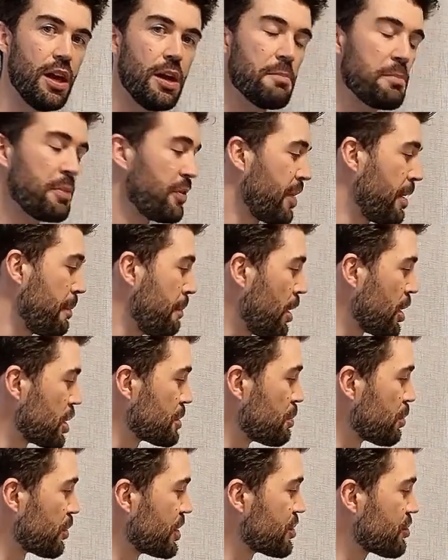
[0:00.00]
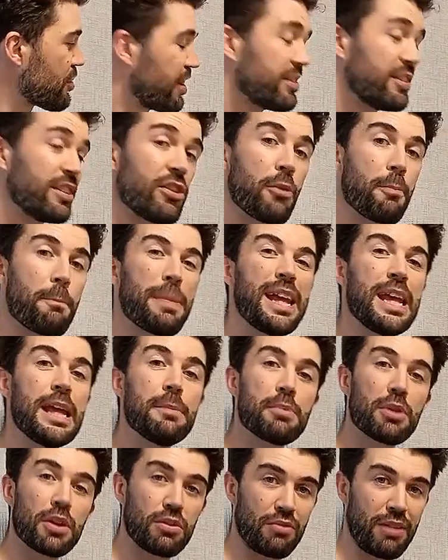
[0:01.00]
but they're much more interested in the
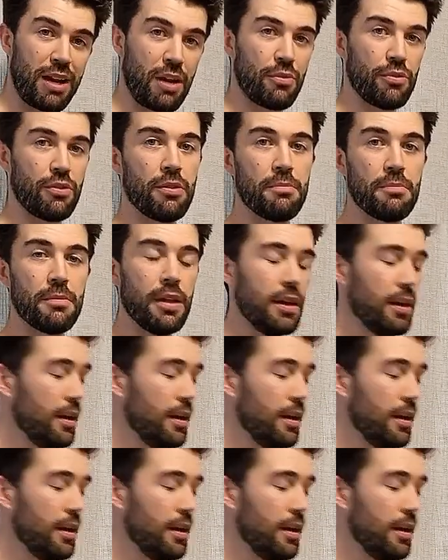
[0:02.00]
people around them.